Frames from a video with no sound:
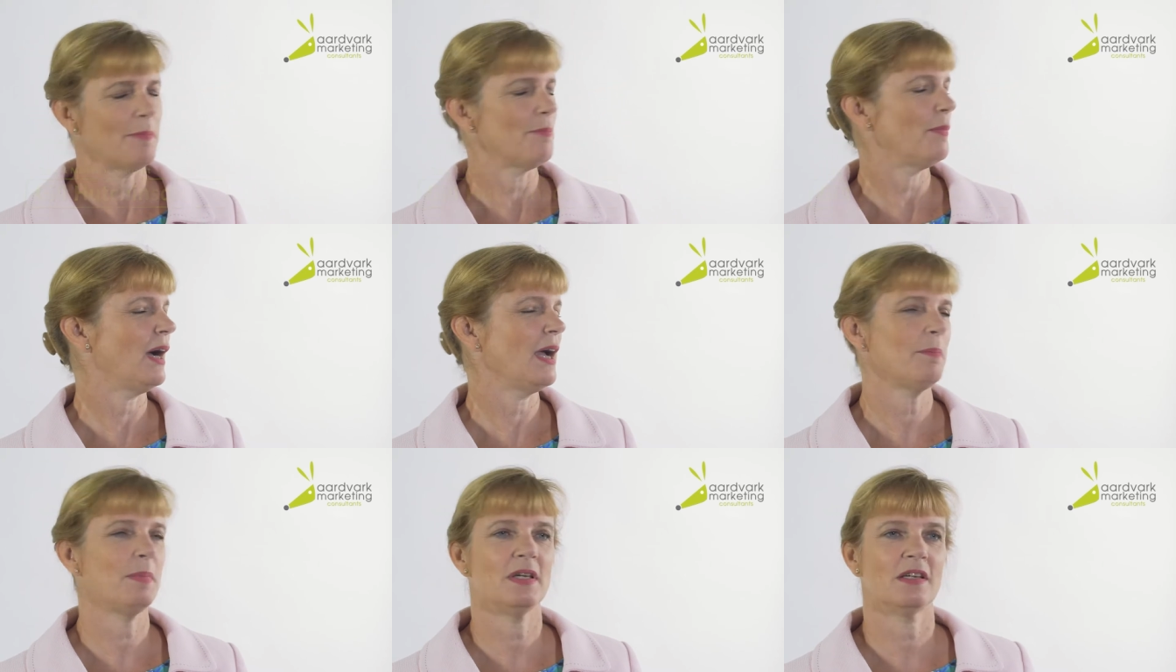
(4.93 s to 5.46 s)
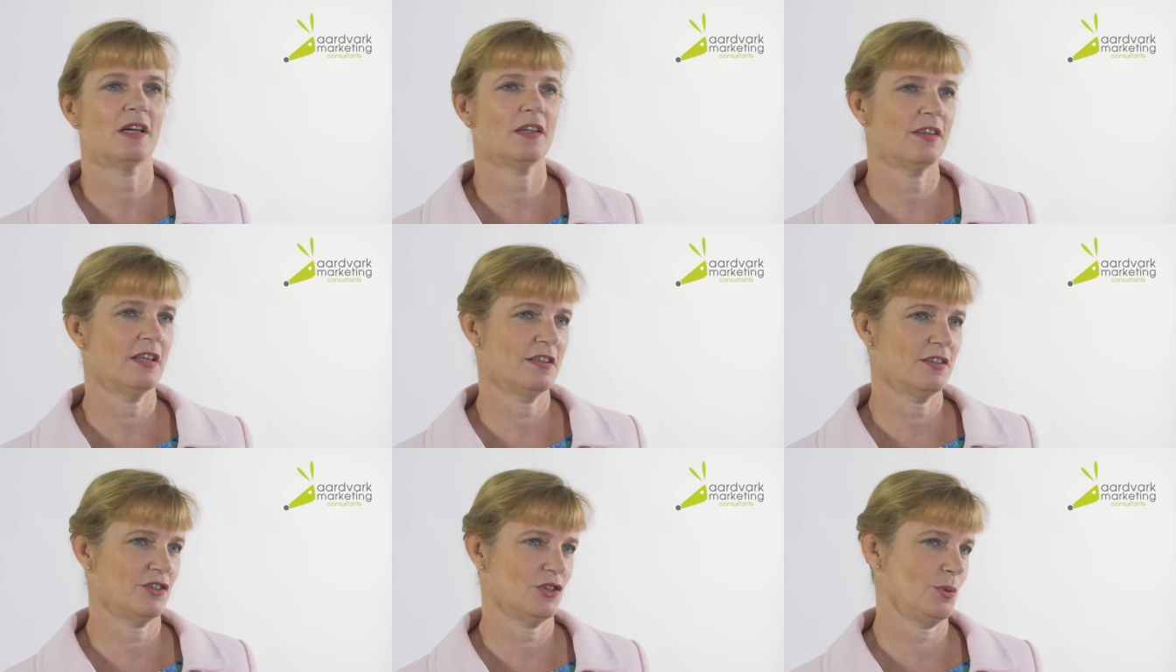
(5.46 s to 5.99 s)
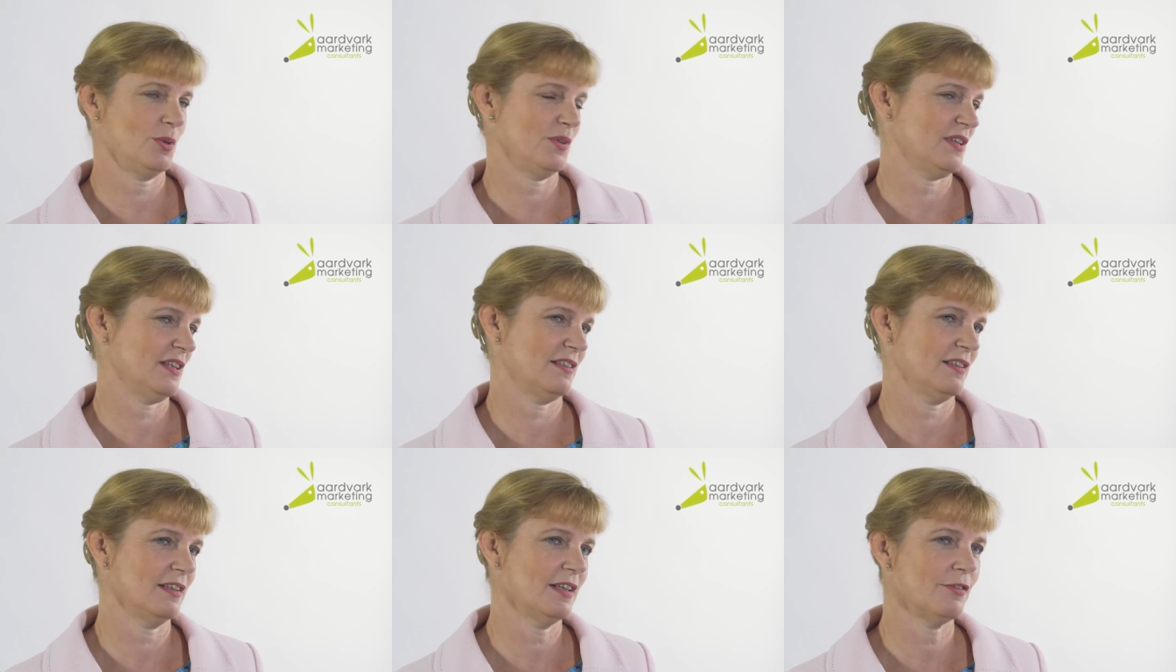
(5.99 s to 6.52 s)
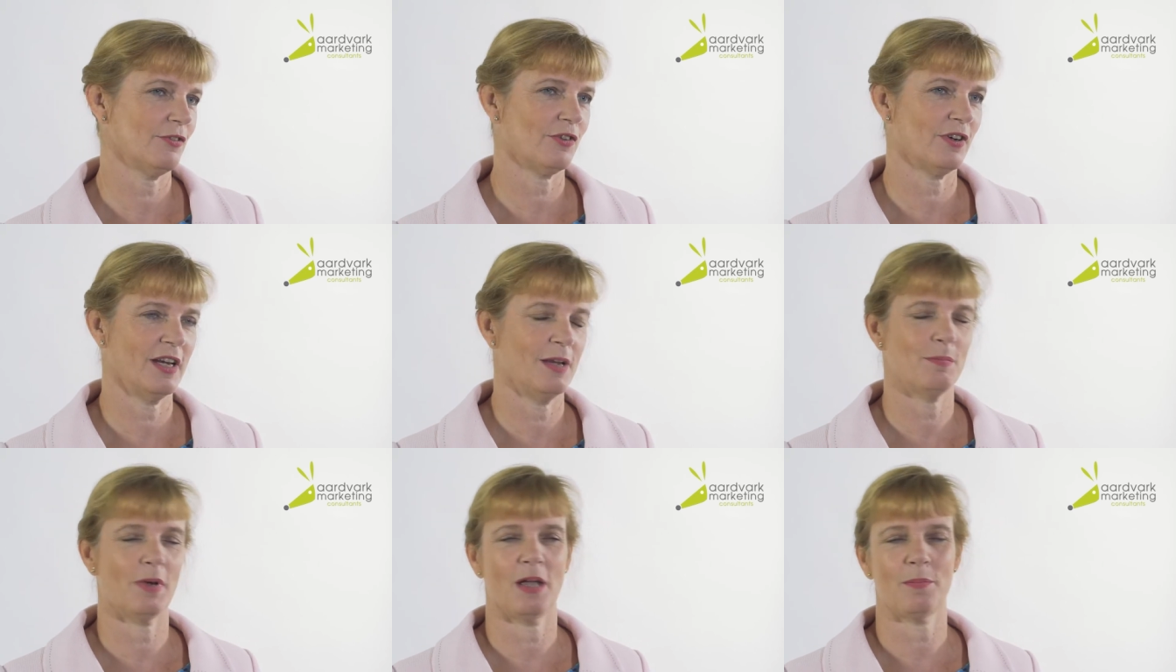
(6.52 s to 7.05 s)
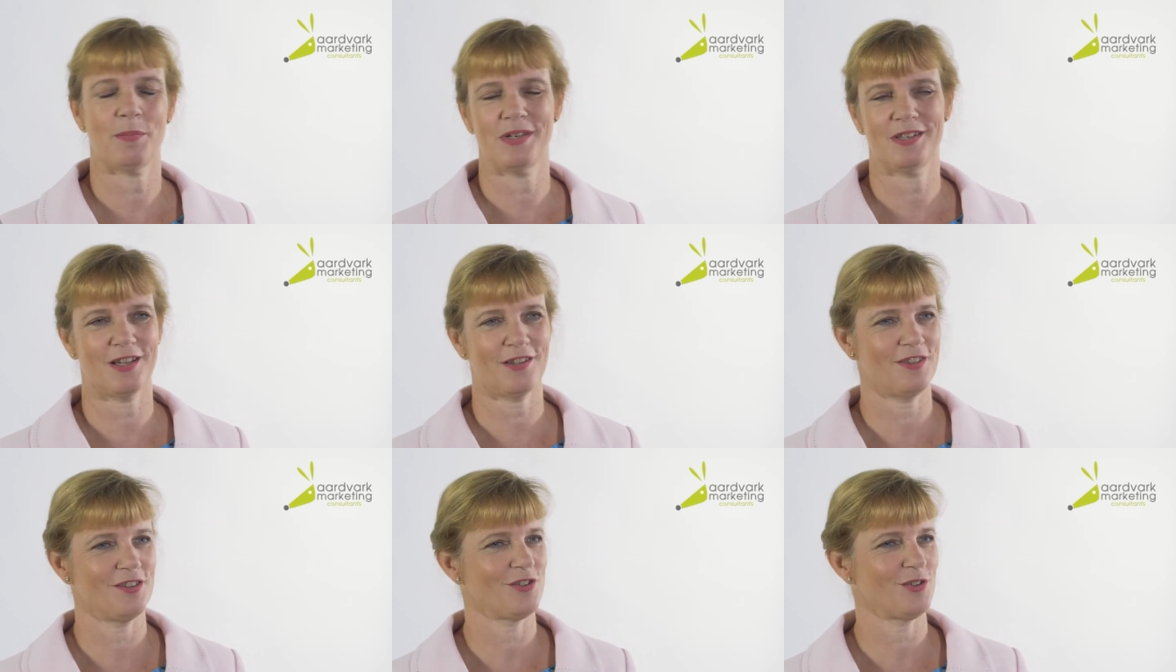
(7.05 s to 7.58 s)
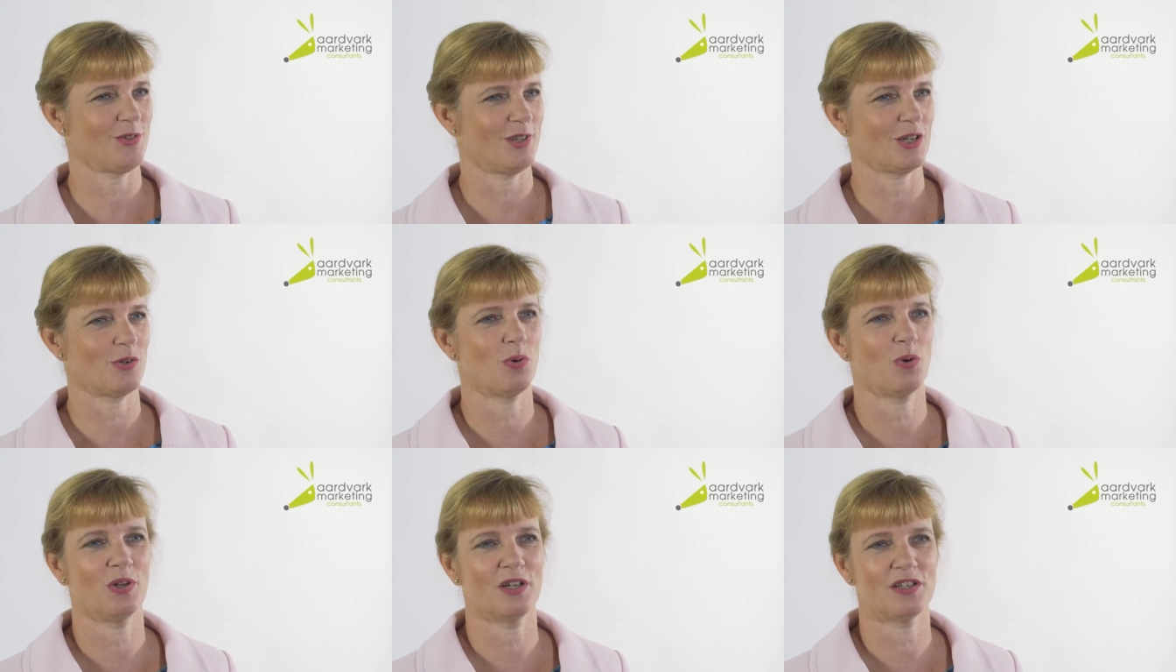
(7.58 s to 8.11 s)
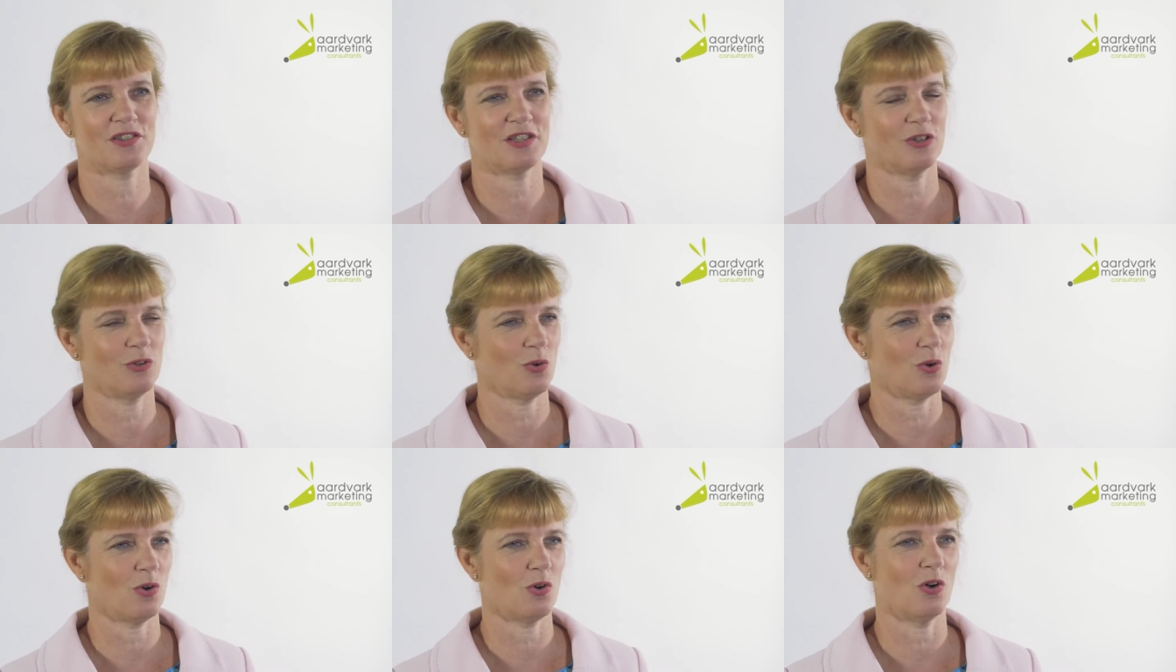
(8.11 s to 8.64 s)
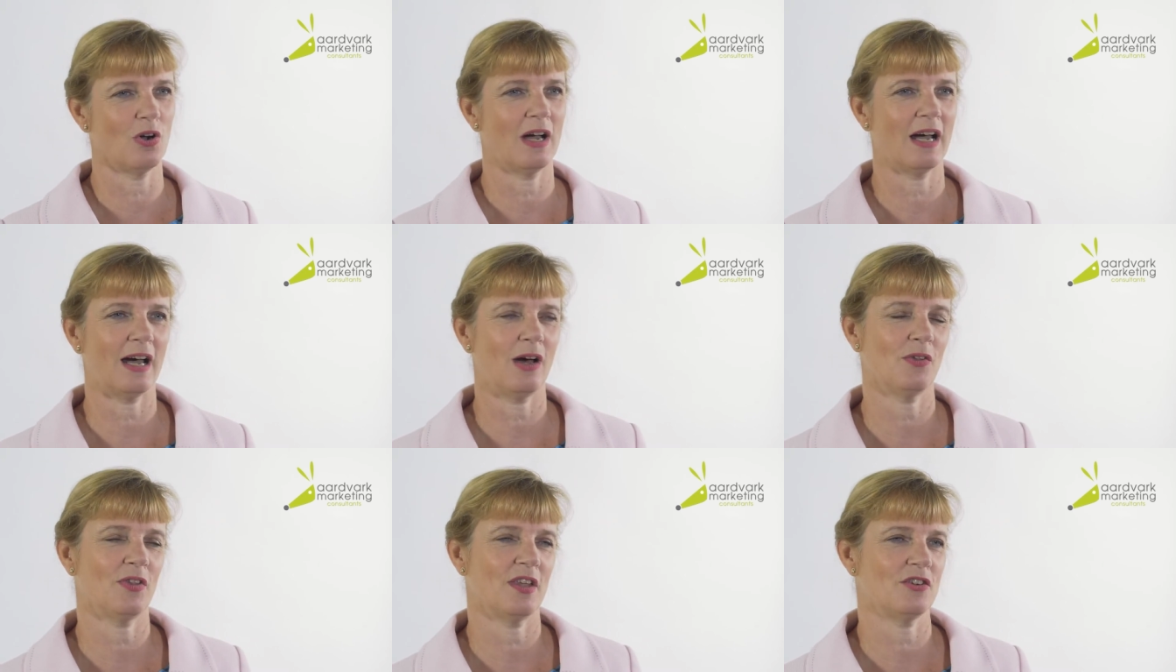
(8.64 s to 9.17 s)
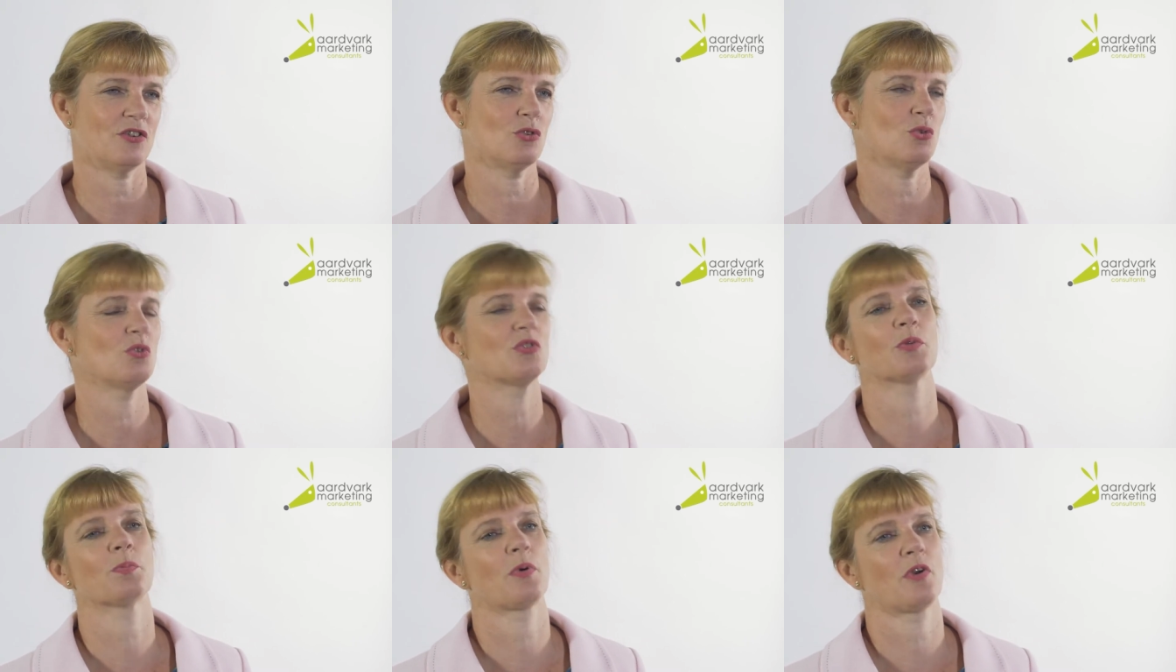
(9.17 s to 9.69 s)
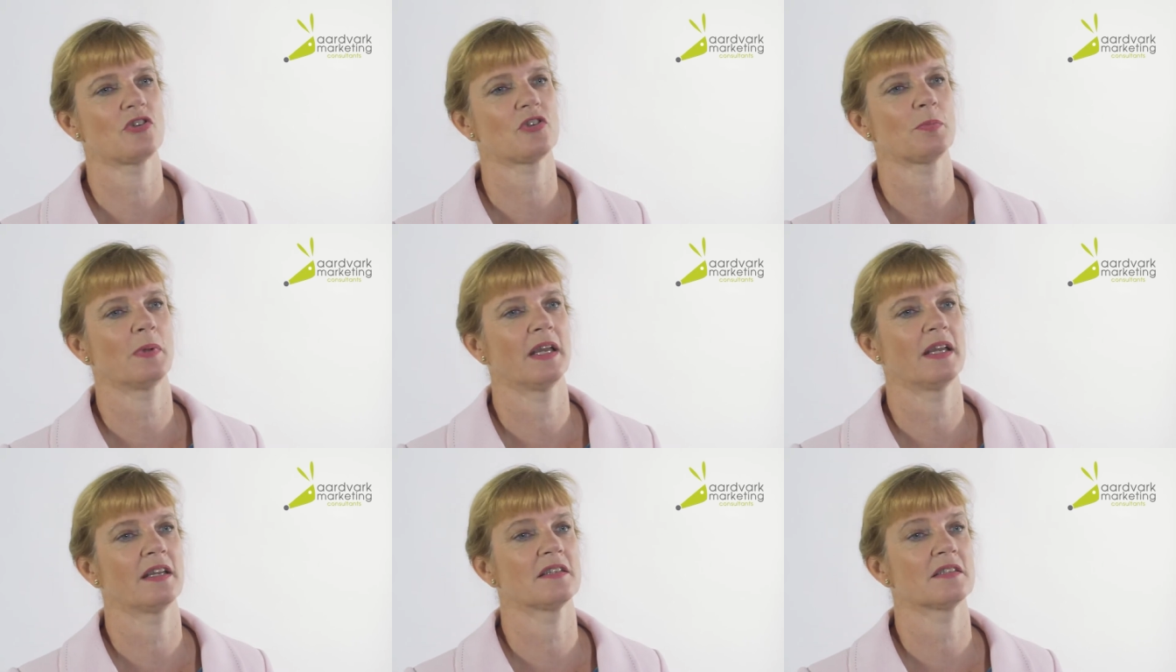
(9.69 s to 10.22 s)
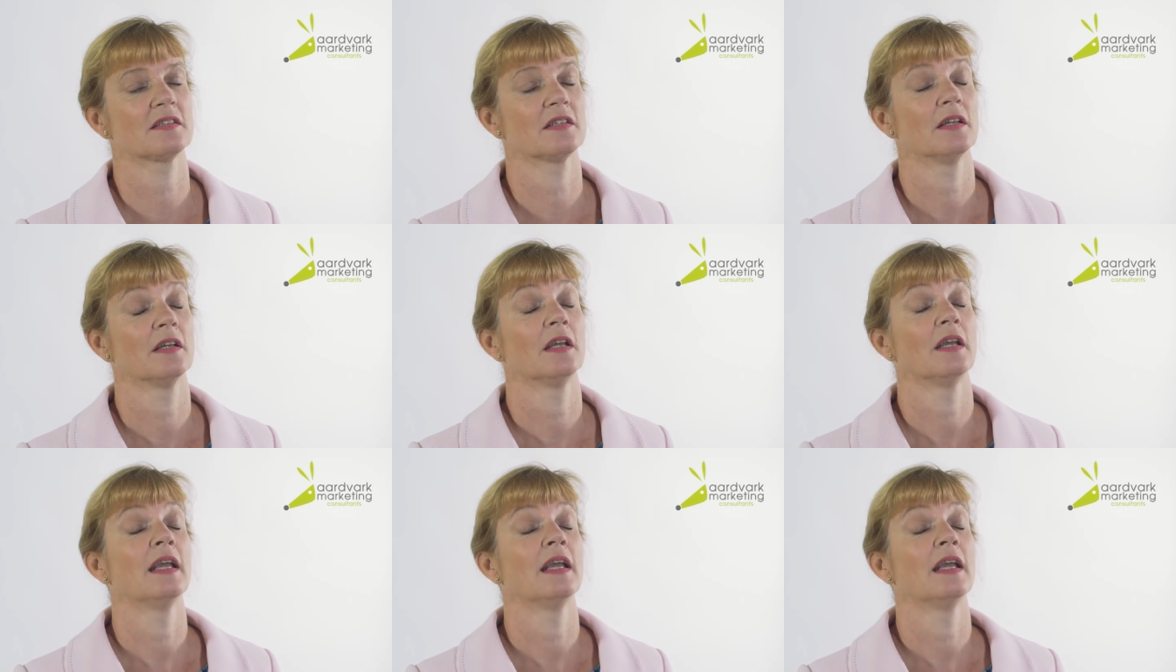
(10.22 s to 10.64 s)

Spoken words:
Might be nothing to do with the delivery, might be nothing to do with the quality or how they talk to prospects.